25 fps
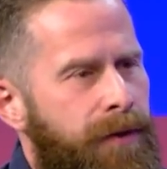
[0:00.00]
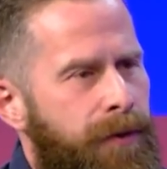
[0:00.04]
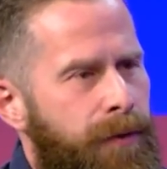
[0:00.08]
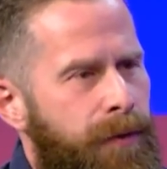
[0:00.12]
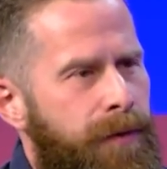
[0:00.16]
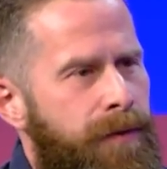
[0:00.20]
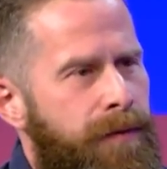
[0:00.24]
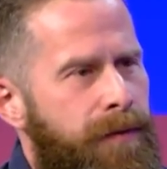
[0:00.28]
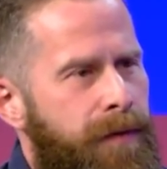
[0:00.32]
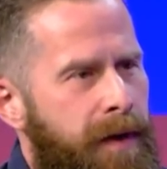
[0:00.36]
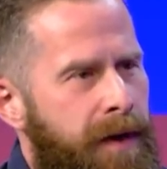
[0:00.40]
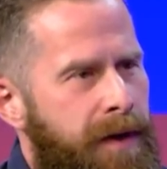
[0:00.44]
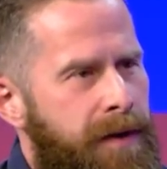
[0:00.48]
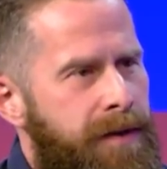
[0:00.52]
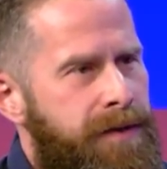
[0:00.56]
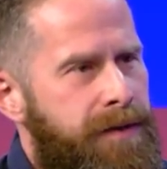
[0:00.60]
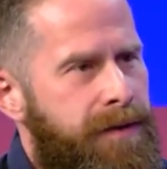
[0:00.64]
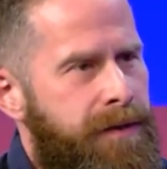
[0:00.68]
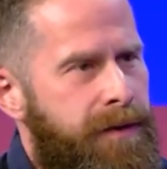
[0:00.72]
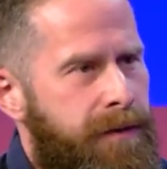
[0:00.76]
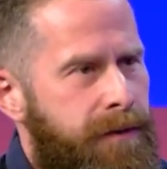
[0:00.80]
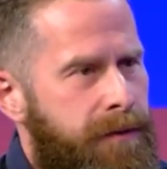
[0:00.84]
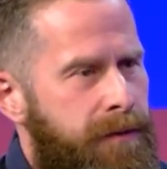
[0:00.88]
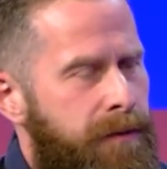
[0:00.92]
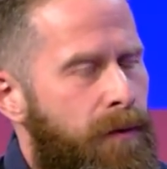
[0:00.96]
to invest
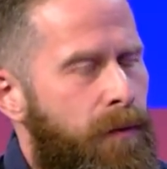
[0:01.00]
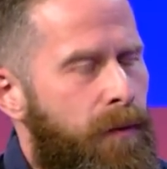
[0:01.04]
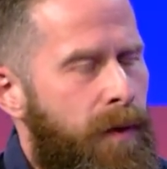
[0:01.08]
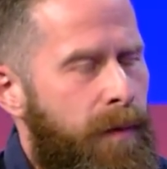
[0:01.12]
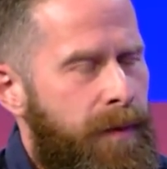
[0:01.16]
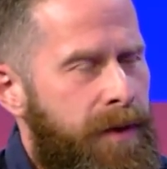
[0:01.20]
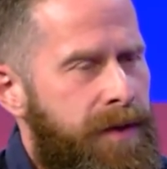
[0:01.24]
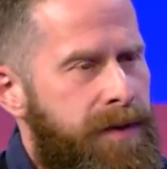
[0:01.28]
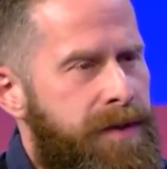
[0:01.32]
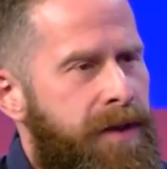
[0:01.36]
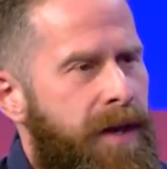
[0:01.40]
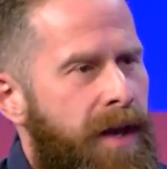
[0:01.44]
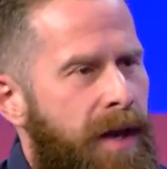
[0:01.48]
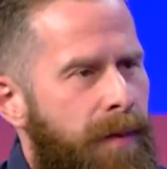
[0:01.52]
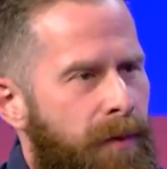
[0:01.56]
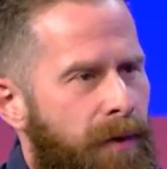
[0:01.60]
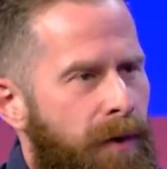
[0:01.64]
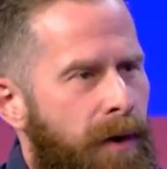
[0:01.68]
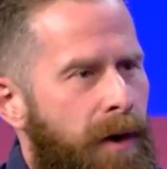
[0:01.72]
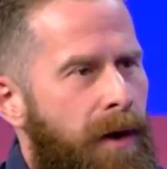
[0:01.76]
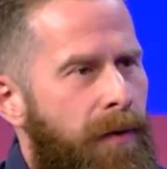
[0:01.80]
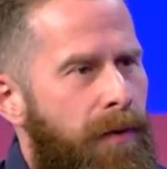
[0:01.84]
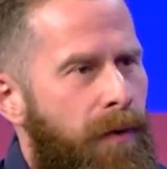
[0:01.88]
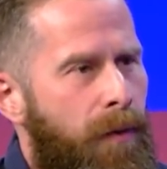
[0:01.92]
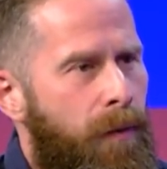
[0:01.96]
in the women's game
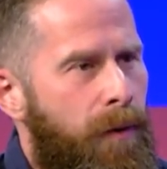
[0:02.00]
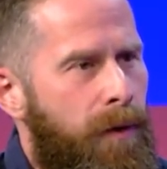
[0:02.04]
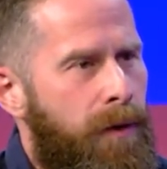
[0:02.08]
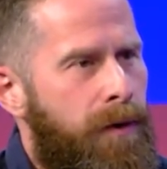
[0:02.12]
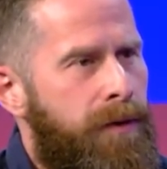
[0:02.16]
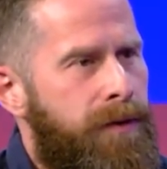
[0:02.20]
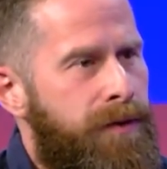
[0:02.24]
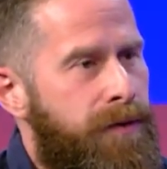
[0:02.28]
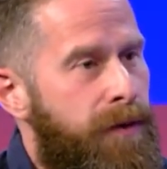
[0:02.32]
around the world.